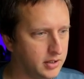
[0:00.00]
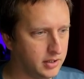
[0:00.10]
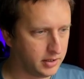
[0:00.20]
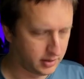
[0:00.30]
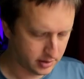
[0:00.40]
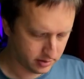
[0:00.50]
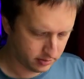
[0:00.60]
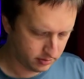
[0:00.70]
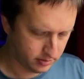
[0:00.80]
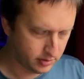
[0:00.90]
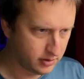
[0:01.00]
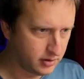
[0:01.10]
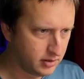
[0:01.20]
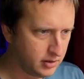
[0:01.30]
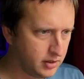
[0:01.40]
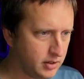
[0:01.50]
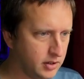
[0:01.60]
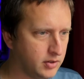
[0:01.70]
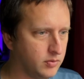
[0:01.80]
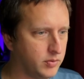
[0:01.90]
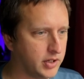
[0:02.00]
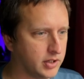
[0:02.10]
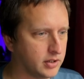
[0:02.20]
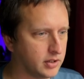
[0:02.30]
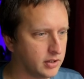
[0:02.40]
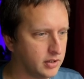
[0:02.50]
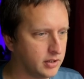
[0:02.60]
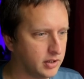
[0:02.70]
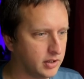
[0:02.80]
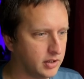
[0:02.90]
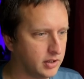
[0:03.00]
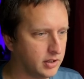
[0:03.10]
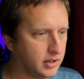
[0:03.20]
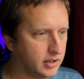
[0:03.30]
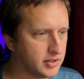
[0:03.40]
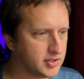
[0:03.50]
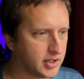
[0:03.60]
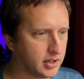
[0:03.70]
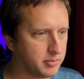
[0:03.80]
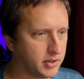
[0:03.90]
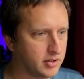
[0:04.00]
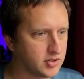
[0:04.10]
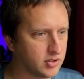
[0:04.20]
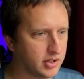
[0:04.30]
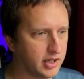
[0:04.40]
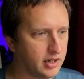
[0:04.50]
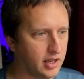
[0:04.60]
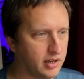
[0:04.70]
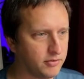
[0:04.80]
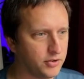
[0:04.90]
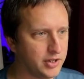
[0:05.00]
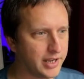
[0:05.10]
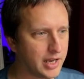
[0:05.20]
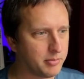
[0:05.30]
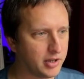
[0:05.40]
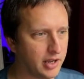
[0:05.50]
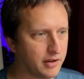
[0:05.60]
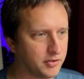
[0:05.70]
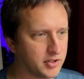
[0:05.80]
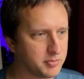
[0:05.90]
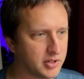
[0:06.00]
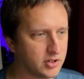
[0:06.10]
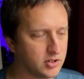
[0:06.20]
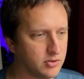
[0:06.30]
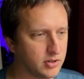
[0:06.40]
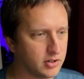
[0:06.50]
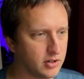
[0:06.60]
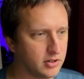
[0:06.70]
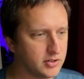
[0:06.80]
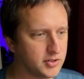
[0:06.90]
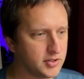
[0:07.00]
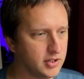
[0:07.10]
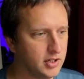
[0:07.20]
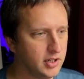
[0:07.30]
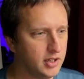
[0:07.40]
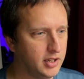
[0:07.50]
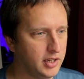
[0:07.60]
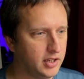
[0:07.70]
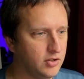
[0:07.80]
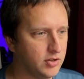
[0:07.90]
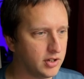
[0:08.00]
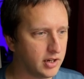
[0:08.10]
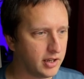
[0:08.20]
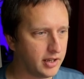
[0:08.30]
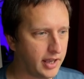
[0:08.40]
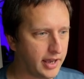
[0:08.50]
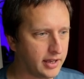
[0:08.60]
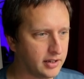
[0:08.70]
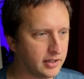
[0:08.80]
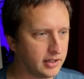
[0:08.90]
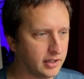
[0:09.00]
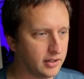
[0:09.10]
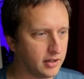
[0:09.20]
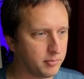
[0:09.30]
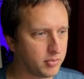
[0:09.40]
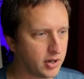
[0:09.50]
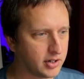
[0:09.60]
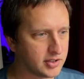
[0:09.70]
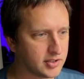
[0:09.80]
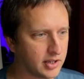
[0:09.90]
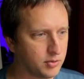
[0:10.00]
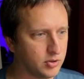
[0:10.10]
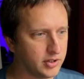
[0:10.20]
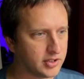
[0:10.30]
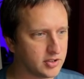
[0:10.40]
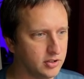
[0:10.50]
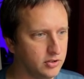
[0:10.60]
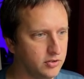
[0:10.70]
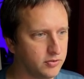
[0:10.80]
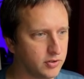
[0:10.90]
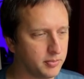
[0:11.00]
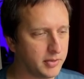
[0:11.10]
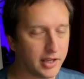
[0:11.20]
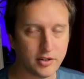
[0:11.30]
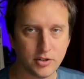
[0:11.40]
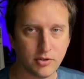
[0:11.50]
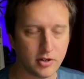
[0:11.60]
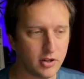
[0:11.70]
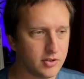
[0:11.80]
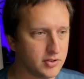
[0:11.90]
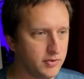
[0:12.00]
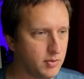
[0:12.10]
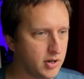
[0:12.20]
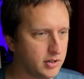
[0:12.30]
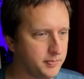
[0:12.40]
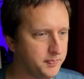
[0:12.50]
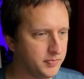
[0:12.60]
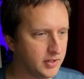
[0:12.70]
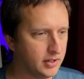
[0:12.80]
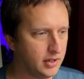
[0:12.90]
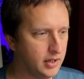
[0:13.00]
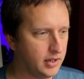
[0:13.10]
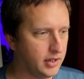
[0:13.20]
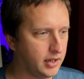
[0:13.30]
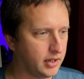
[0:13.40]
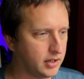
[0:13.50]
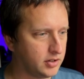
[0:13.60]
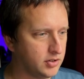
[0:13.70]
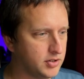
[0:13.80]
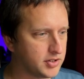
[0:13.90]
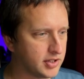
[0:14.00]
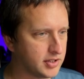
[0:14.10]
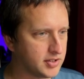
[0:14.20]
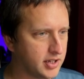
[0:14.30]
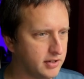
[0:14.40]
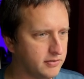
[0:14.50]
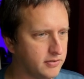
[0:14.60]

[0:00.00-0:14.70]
And now we can set up so they get a free cap after they spend $200. You can add products that will exclude from that $200 if you want. And you just hit save.